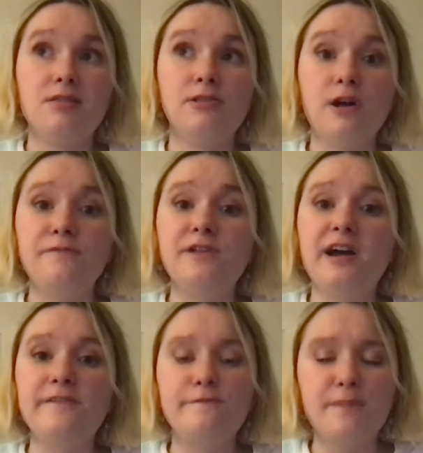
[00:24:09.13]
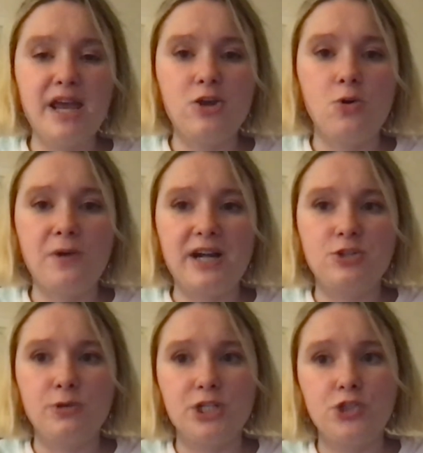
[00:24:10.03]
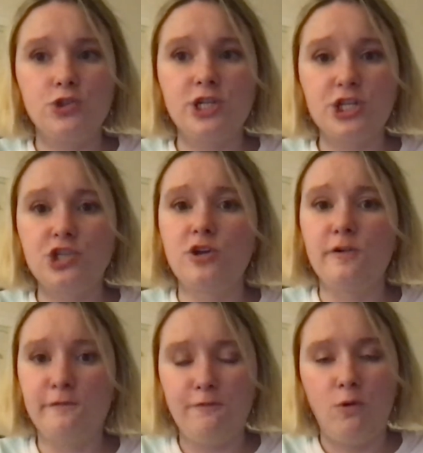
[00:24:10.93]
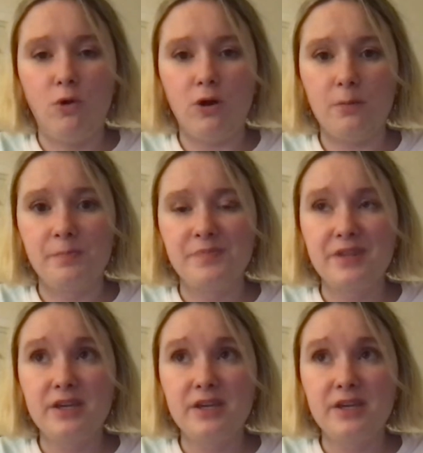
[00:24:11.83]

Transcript: Love Live may go back to its traditional form